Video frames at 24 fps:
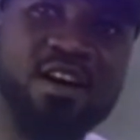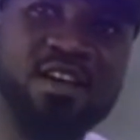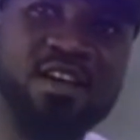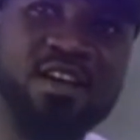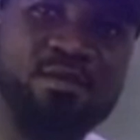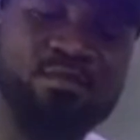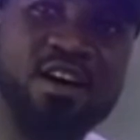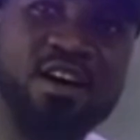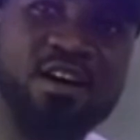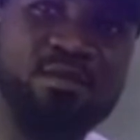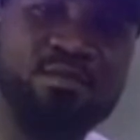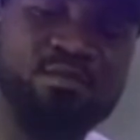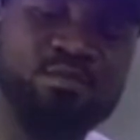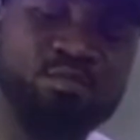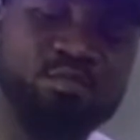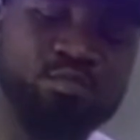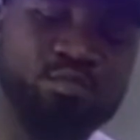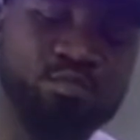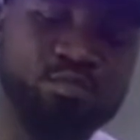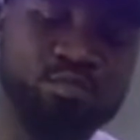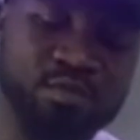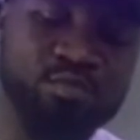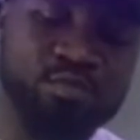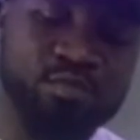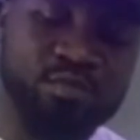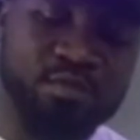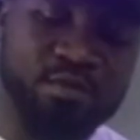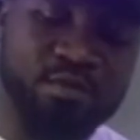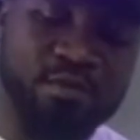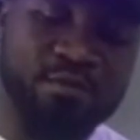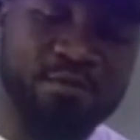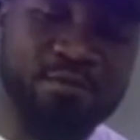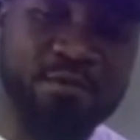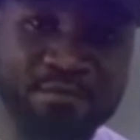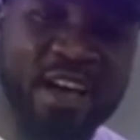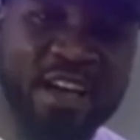um,
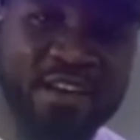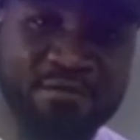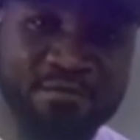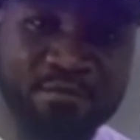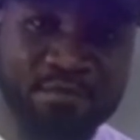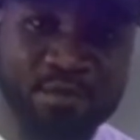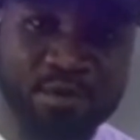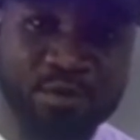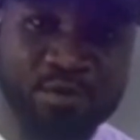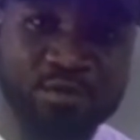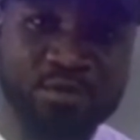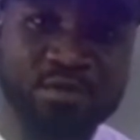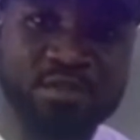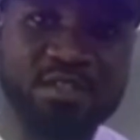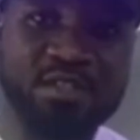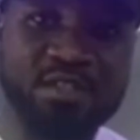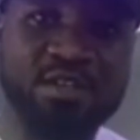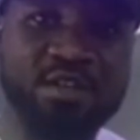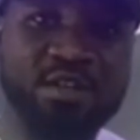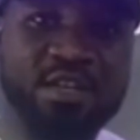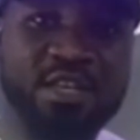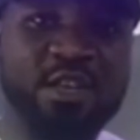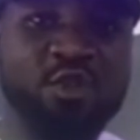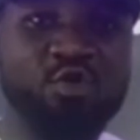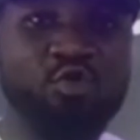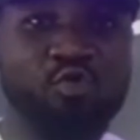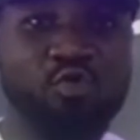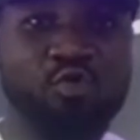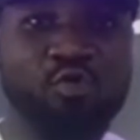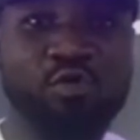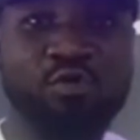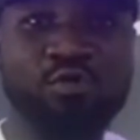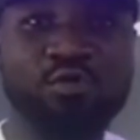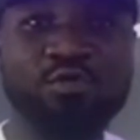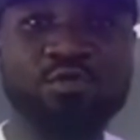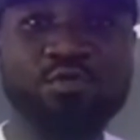5 mils
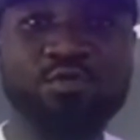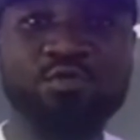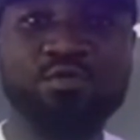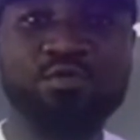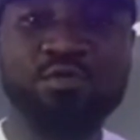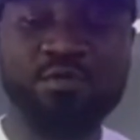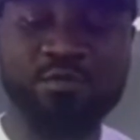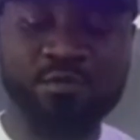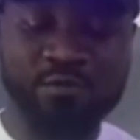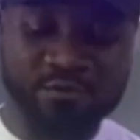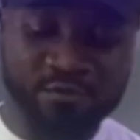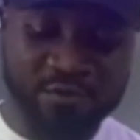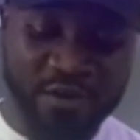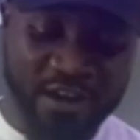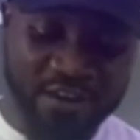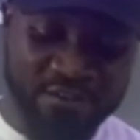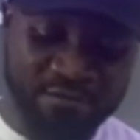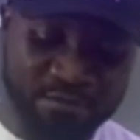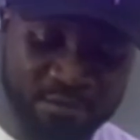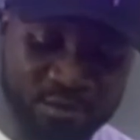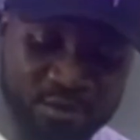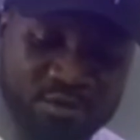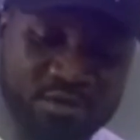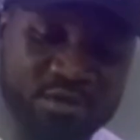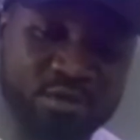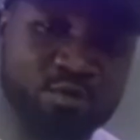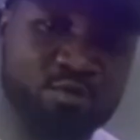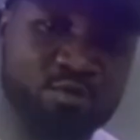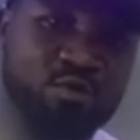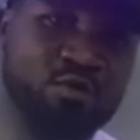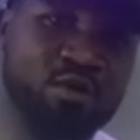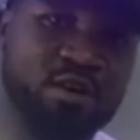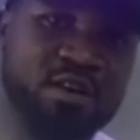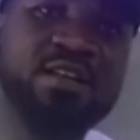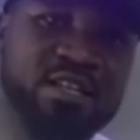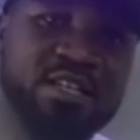equals 5 mils
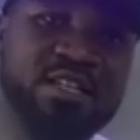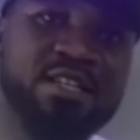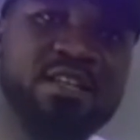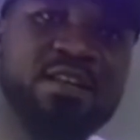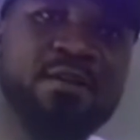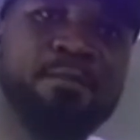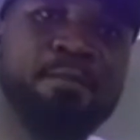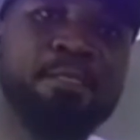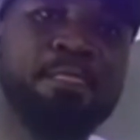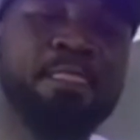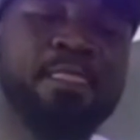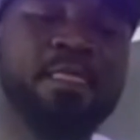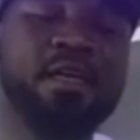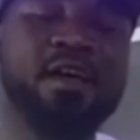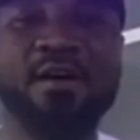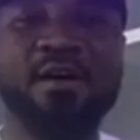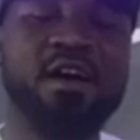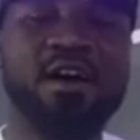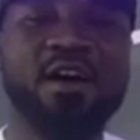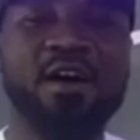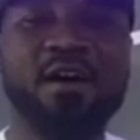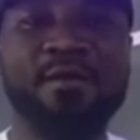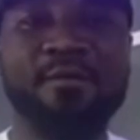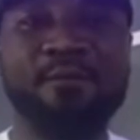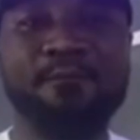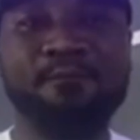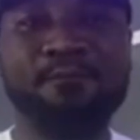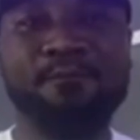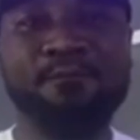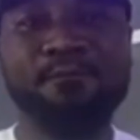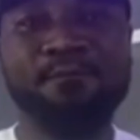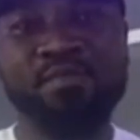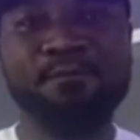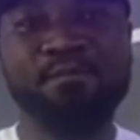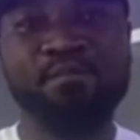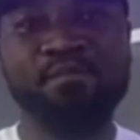equaling
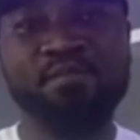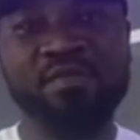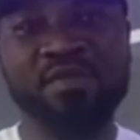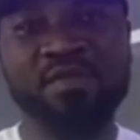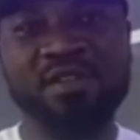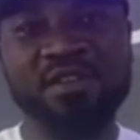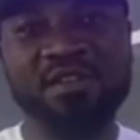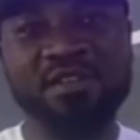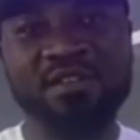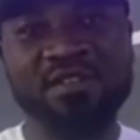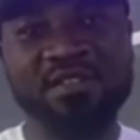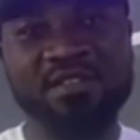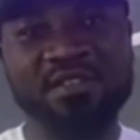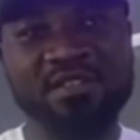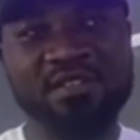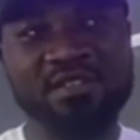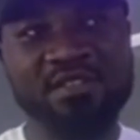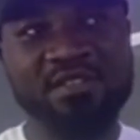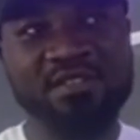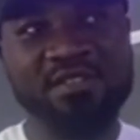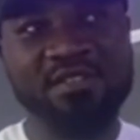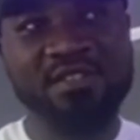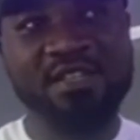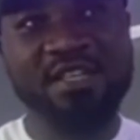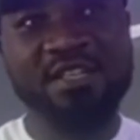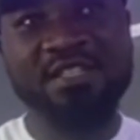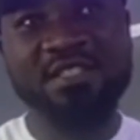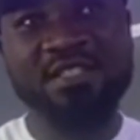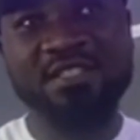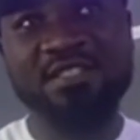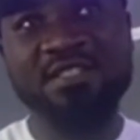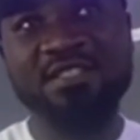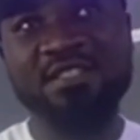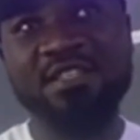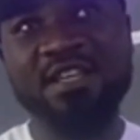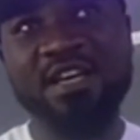um, that
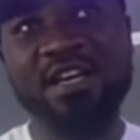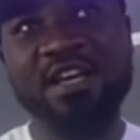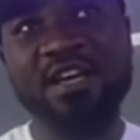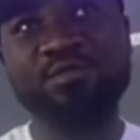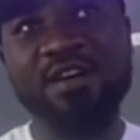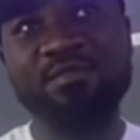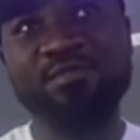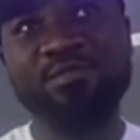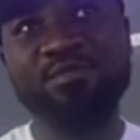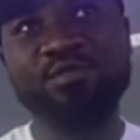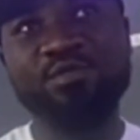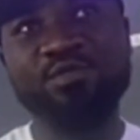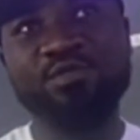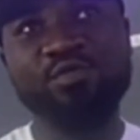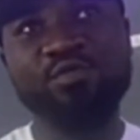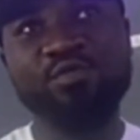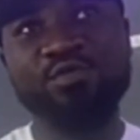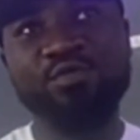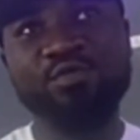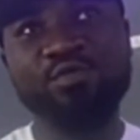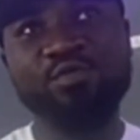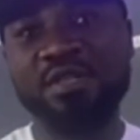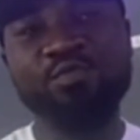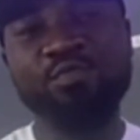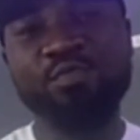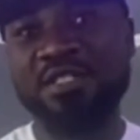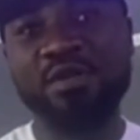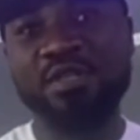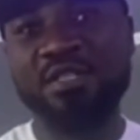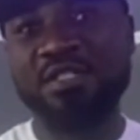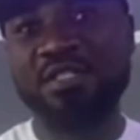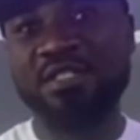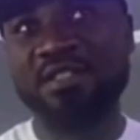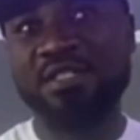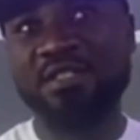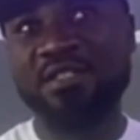is 2
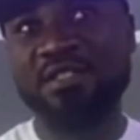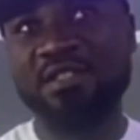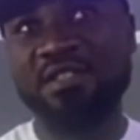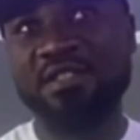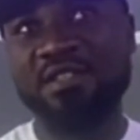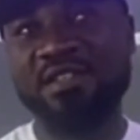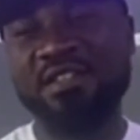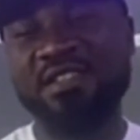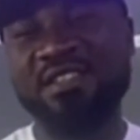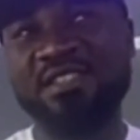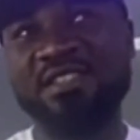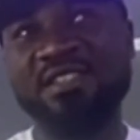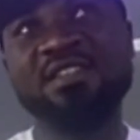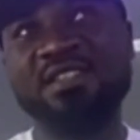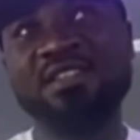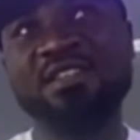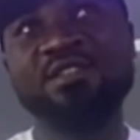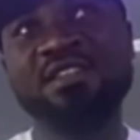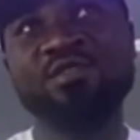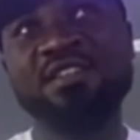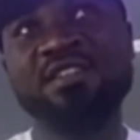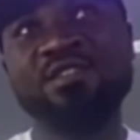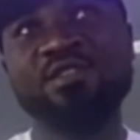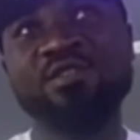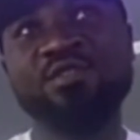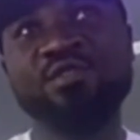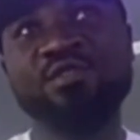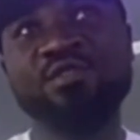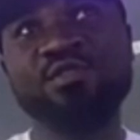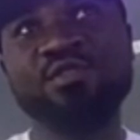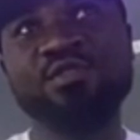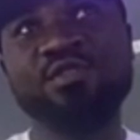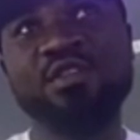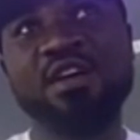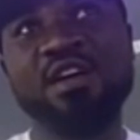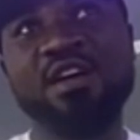point, is it
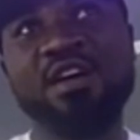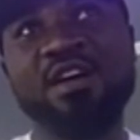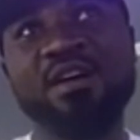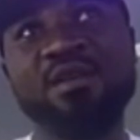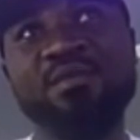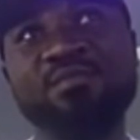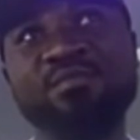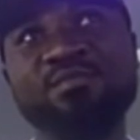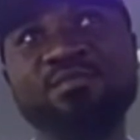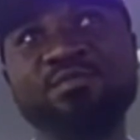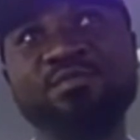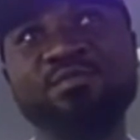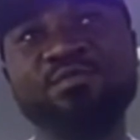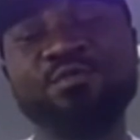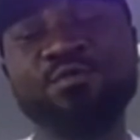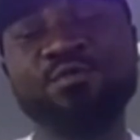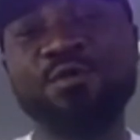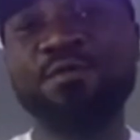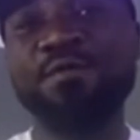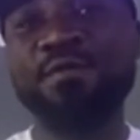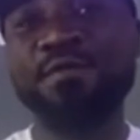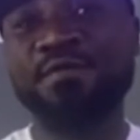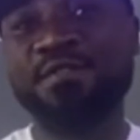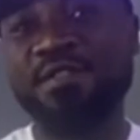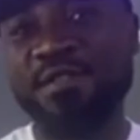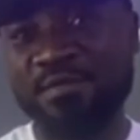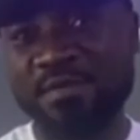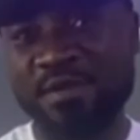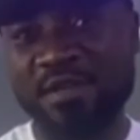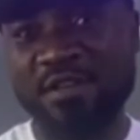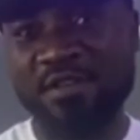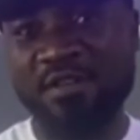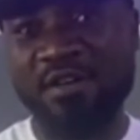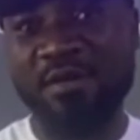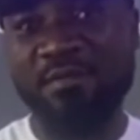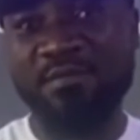250
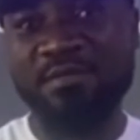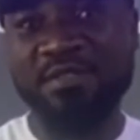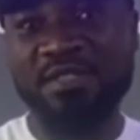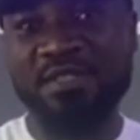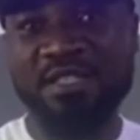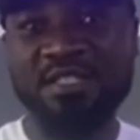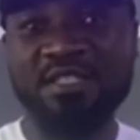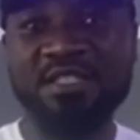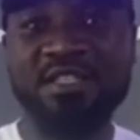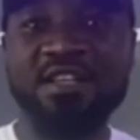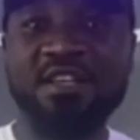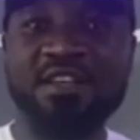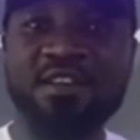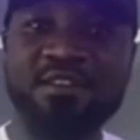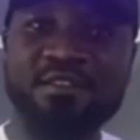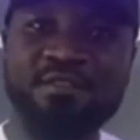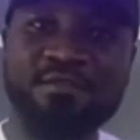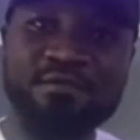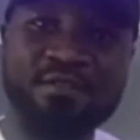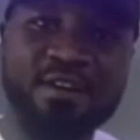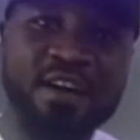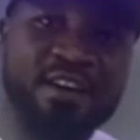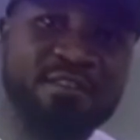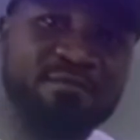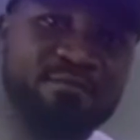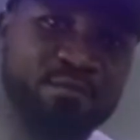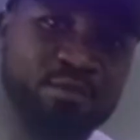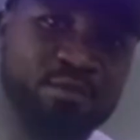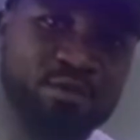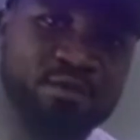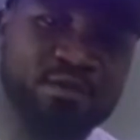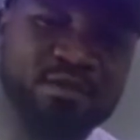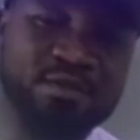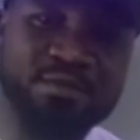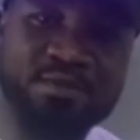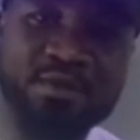milligram? Yes, 5
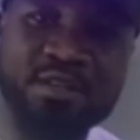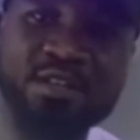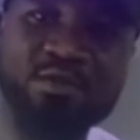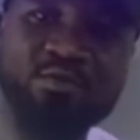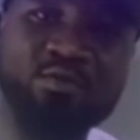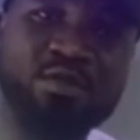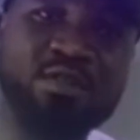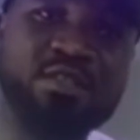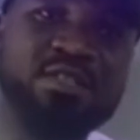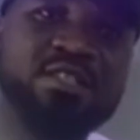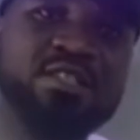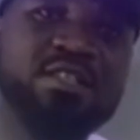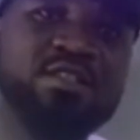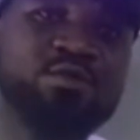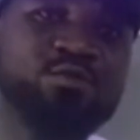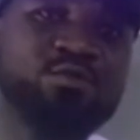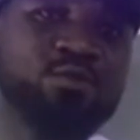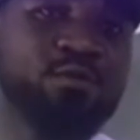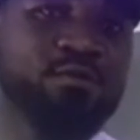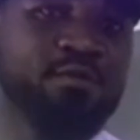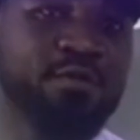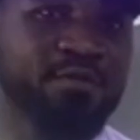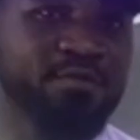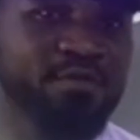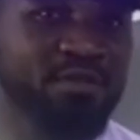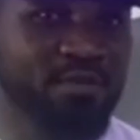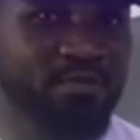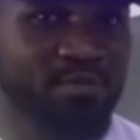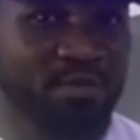mils being what, 250